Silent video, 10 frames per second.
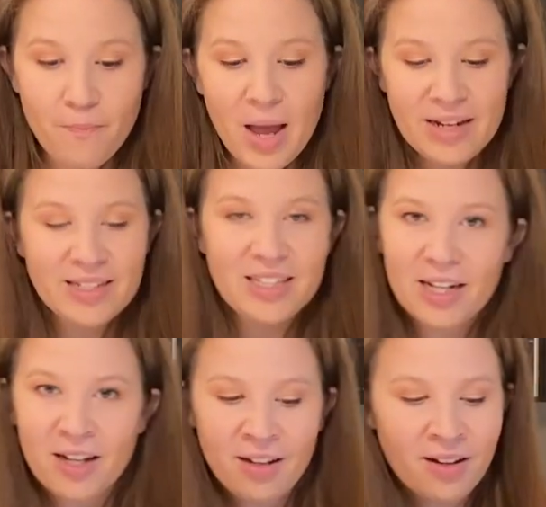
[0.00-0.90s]

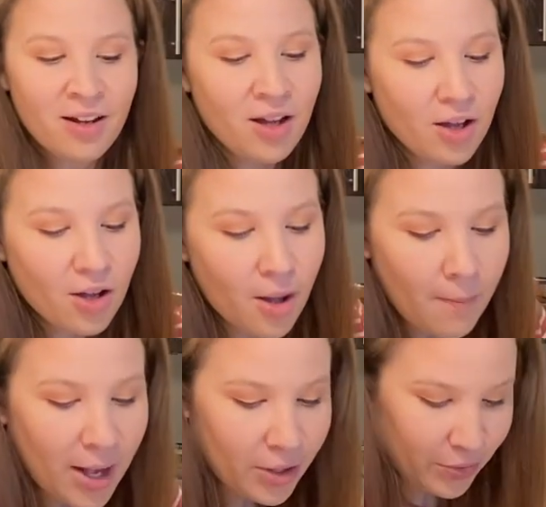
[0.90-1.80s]
basic
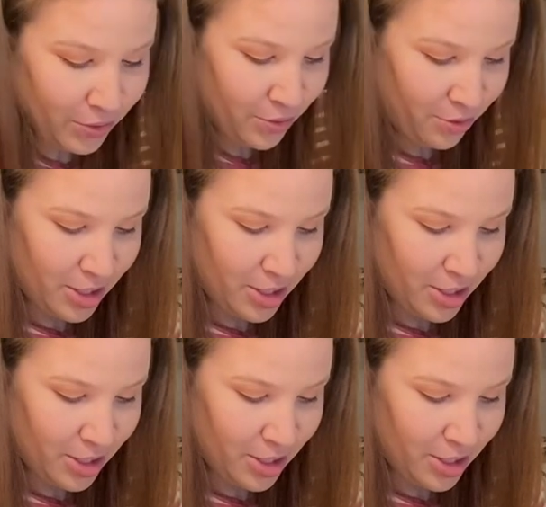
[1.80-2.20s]
macaron